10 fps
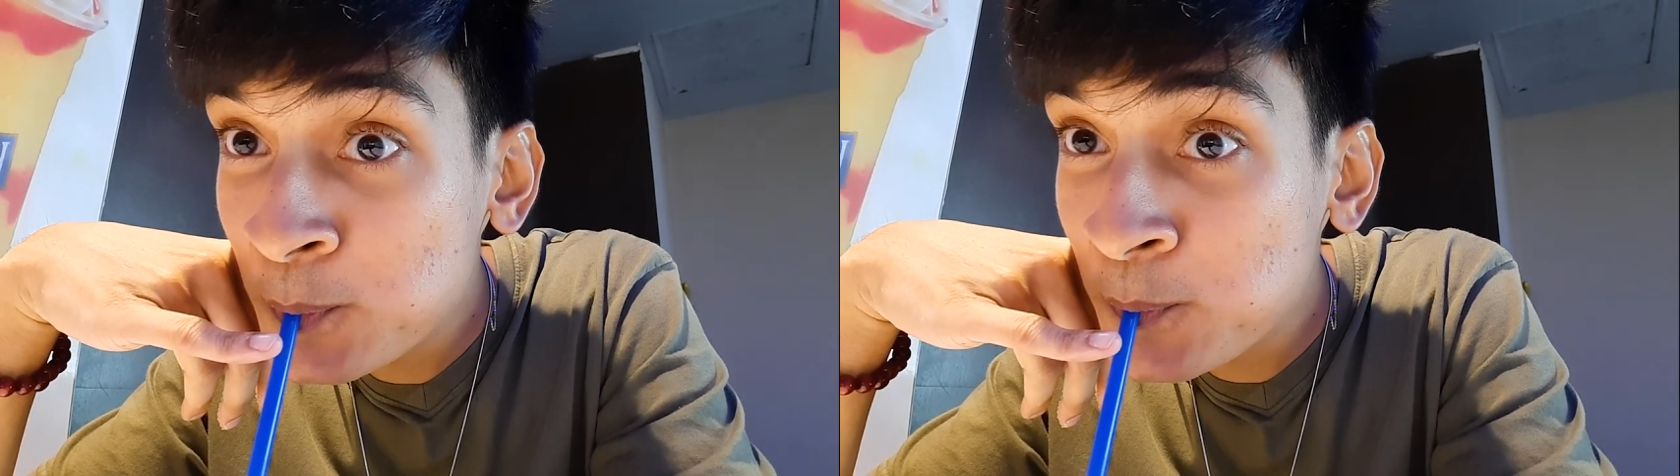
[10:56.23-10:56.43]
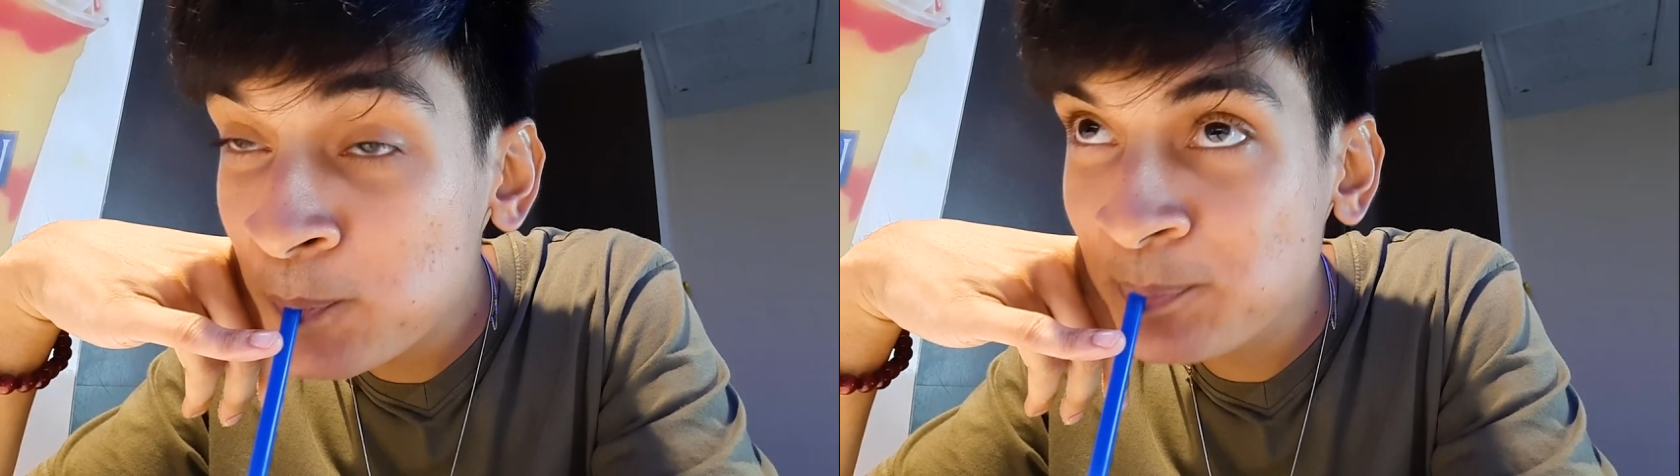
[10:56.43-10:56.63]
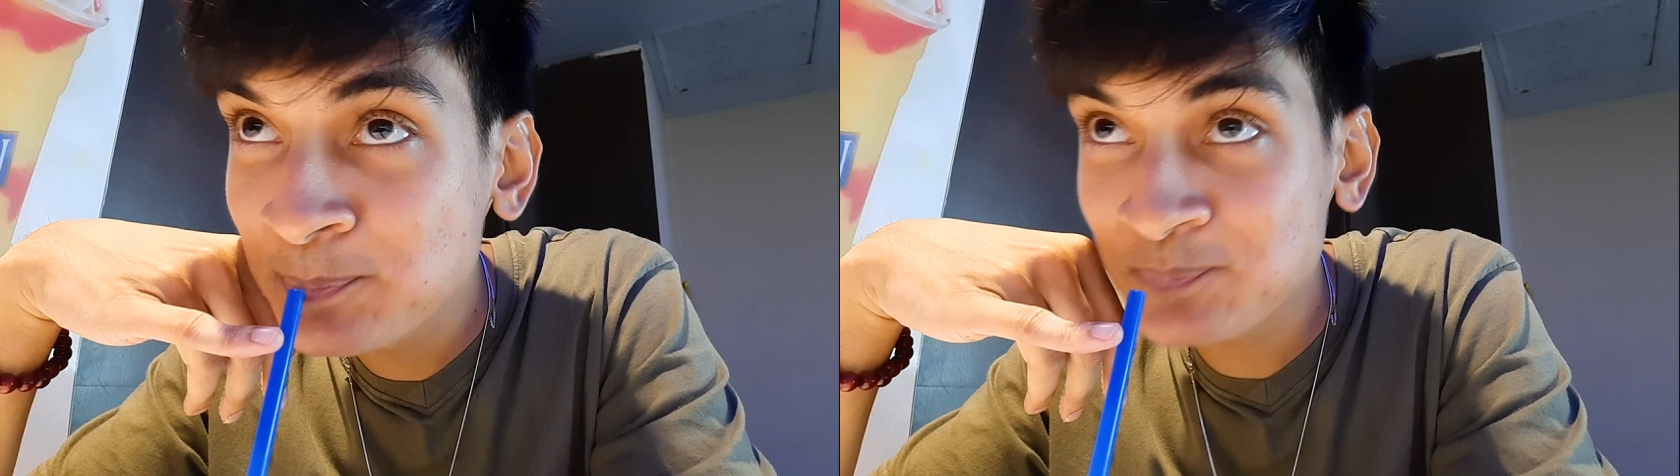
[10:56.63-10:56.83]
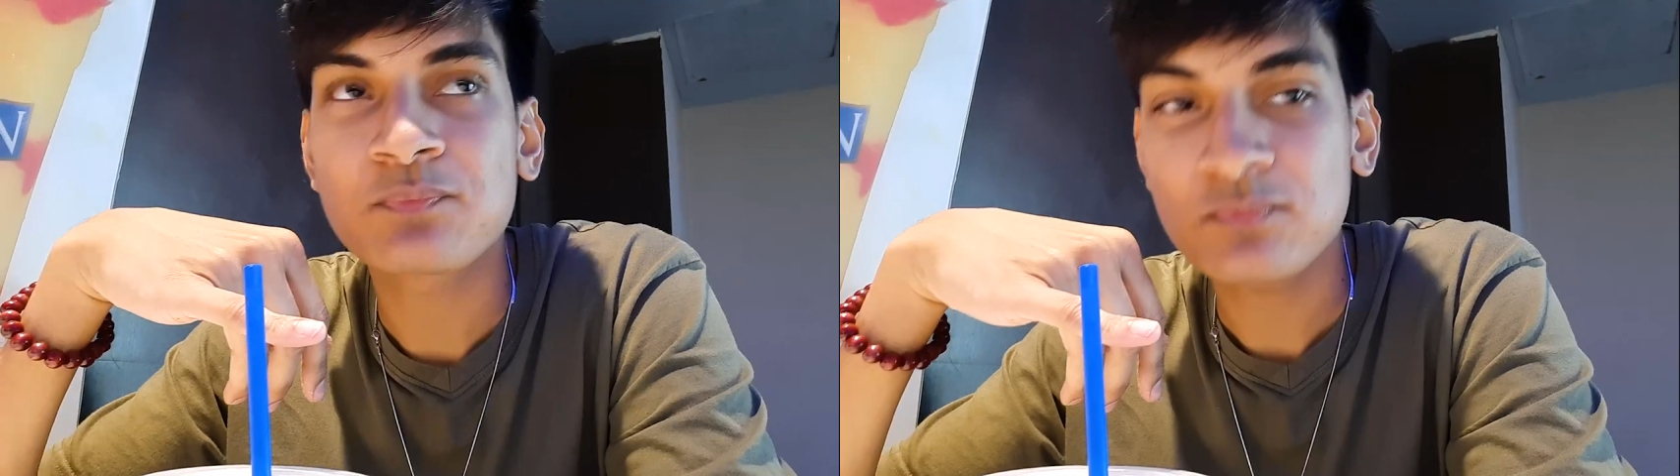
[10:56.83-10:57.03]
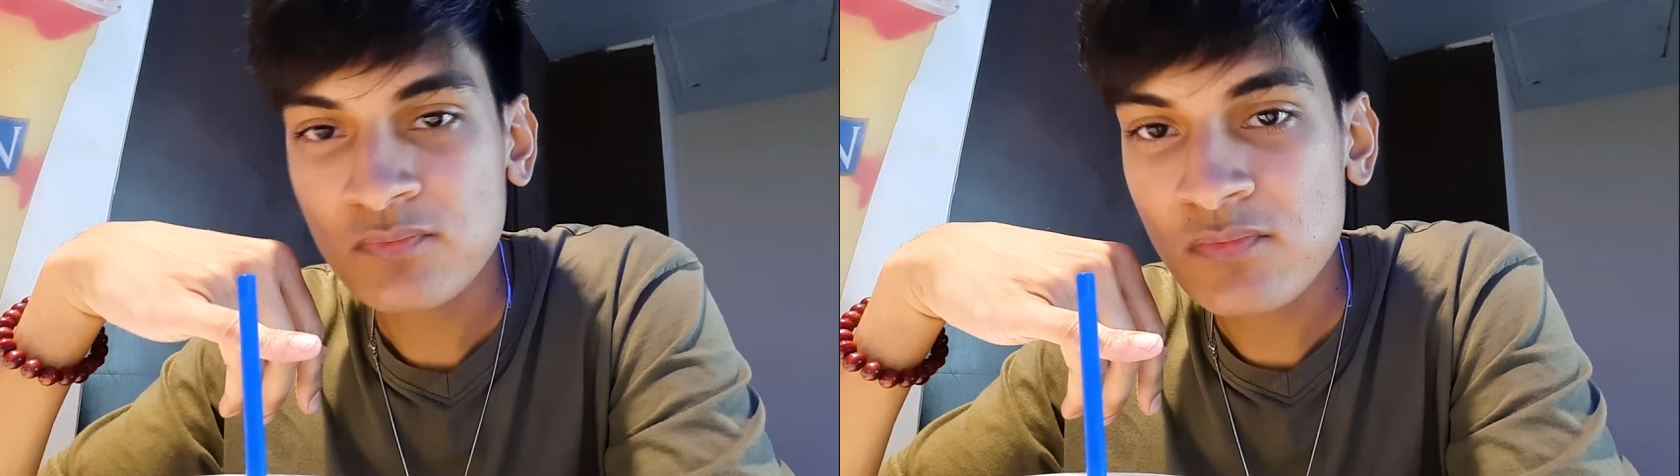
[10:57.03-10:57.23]
know
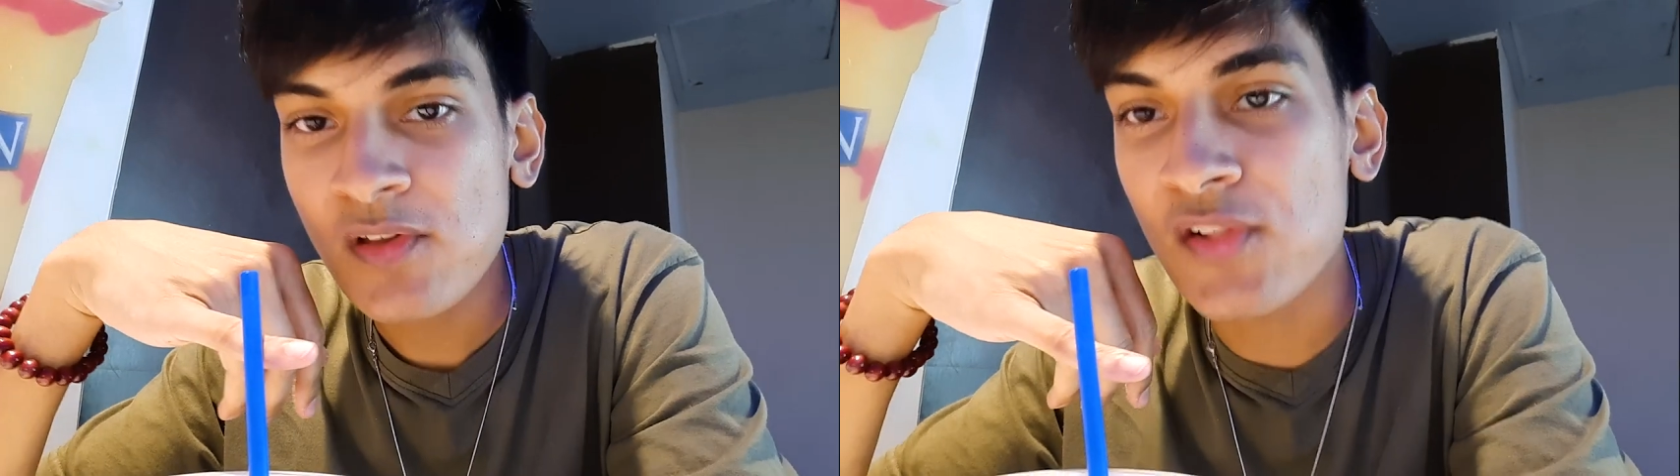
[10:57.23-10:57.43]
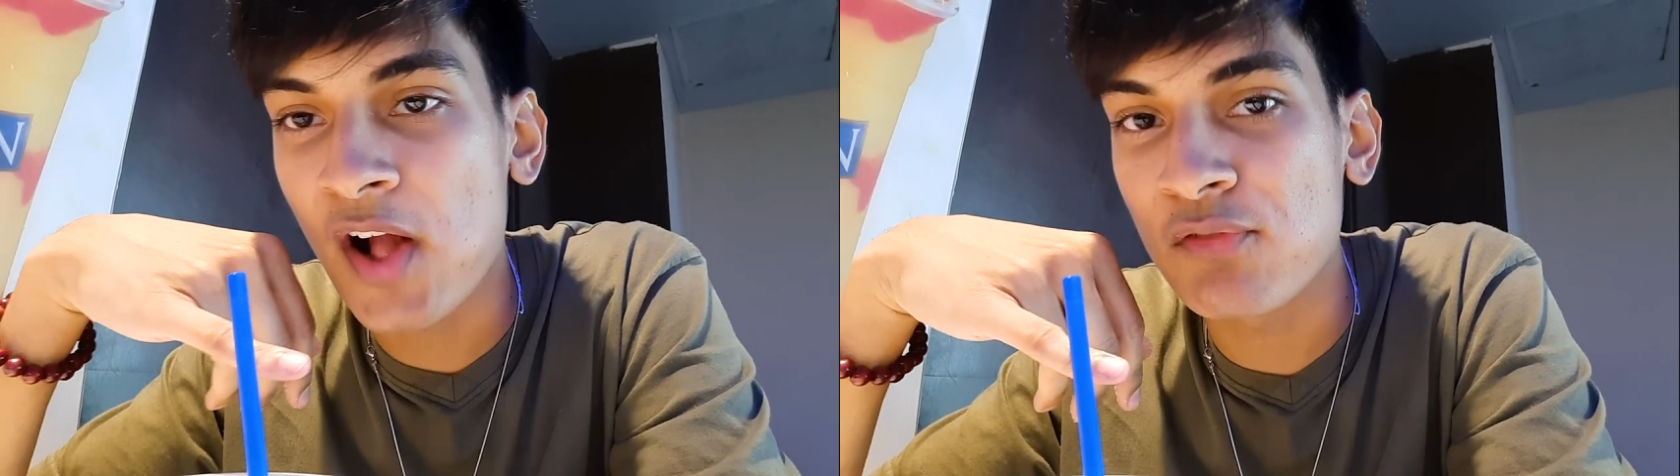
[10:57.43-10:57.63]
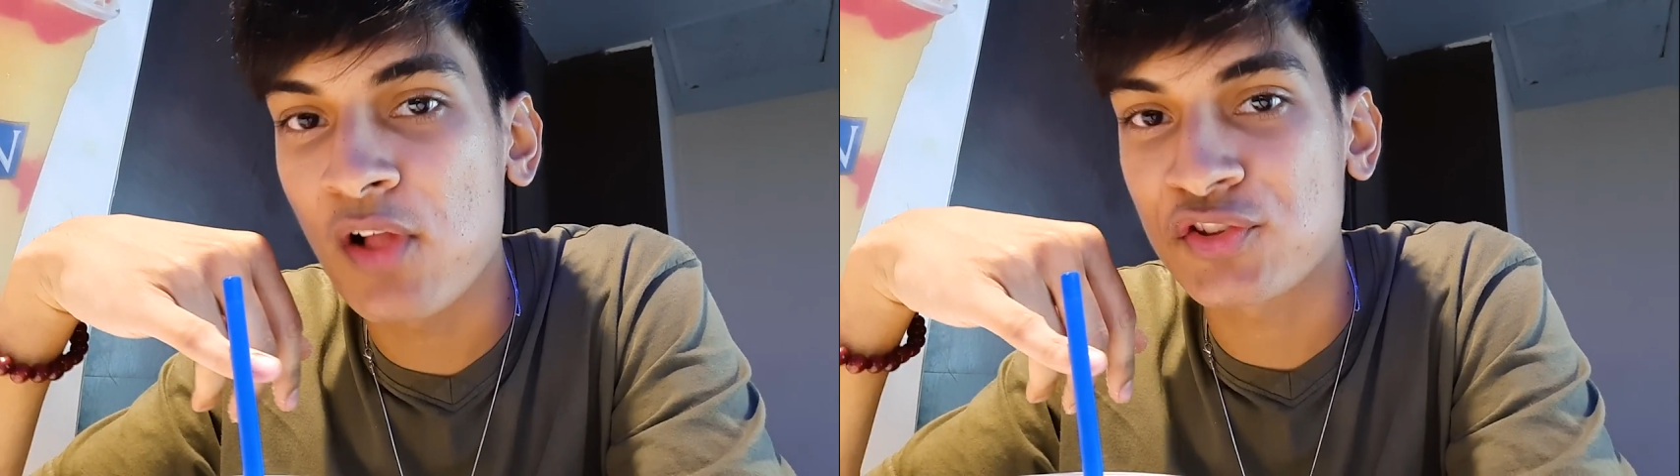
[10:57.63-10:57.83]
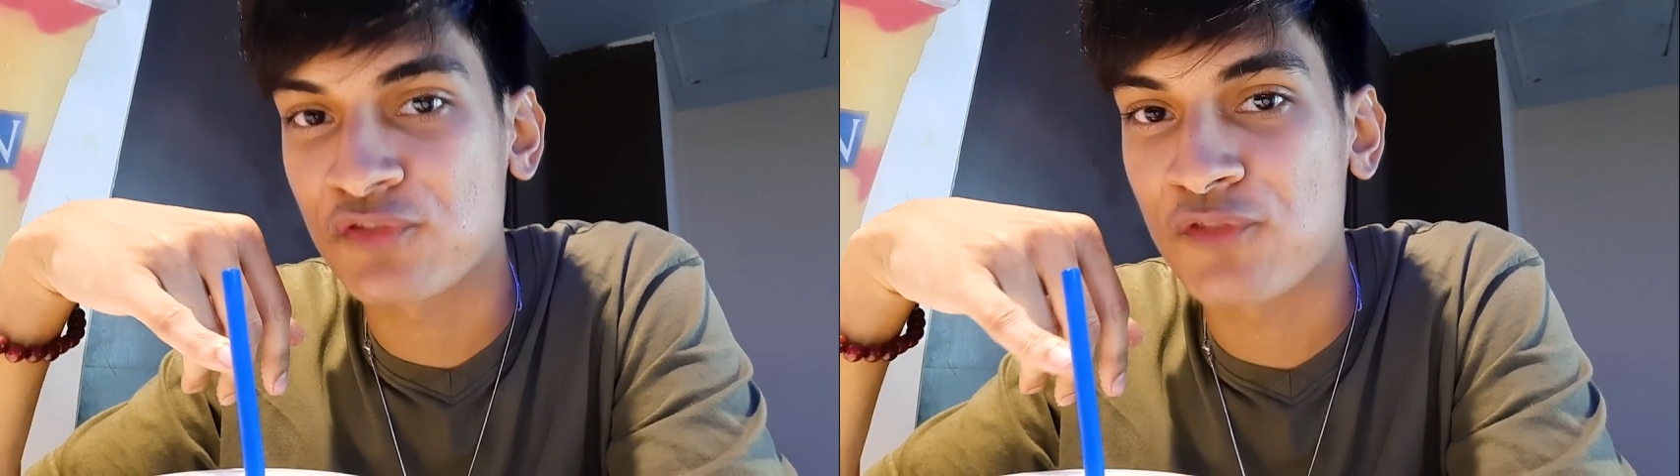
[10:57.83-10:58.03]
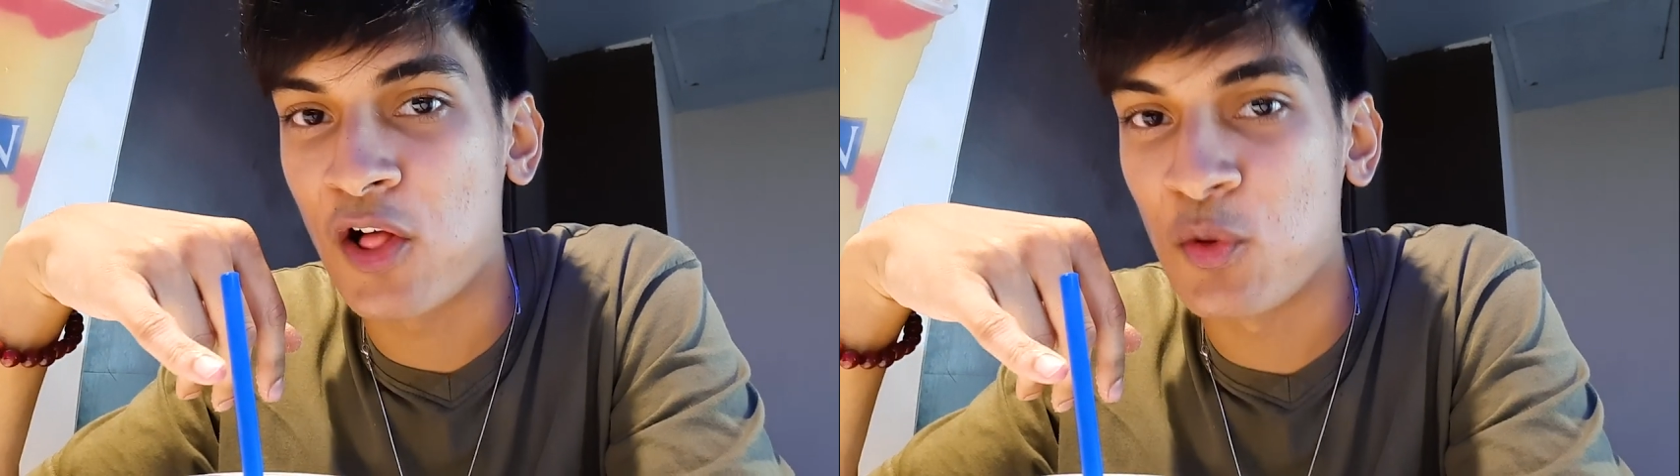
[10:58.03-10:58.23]
is that I have lots
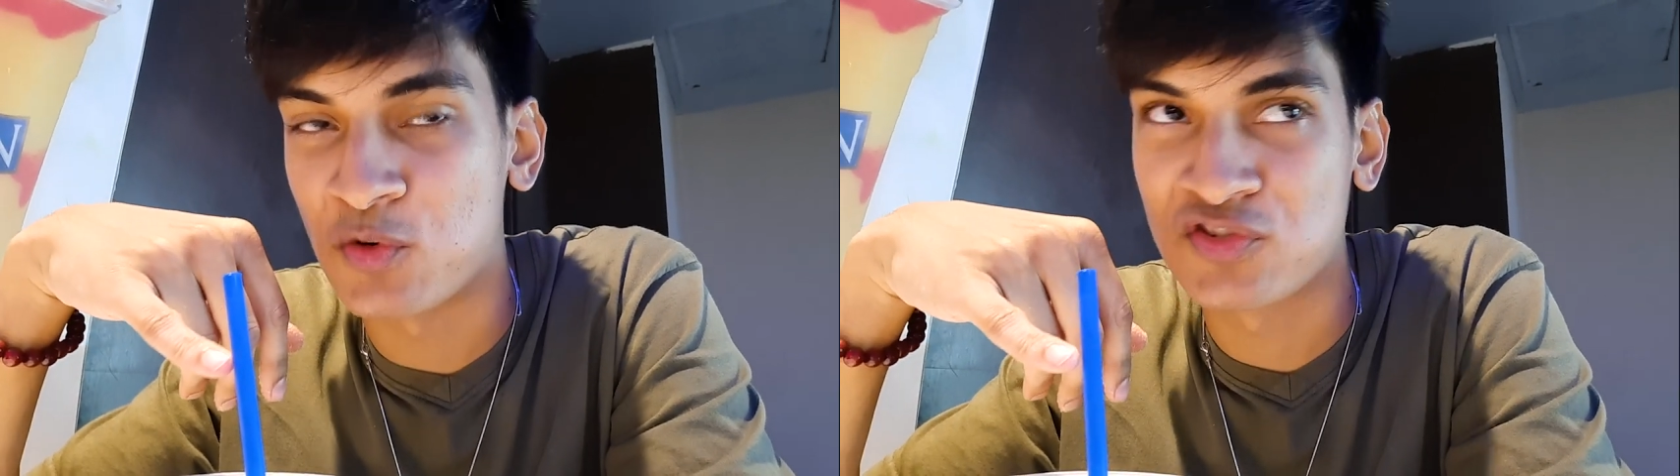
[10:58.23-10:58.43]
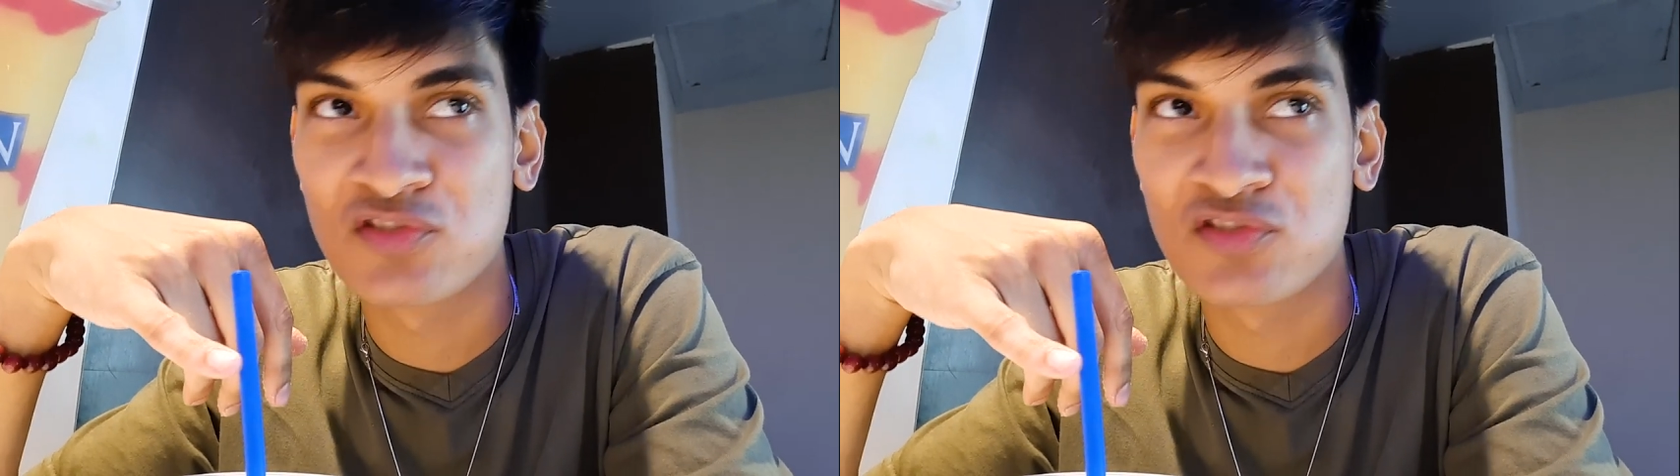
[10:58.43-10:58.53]
of followers.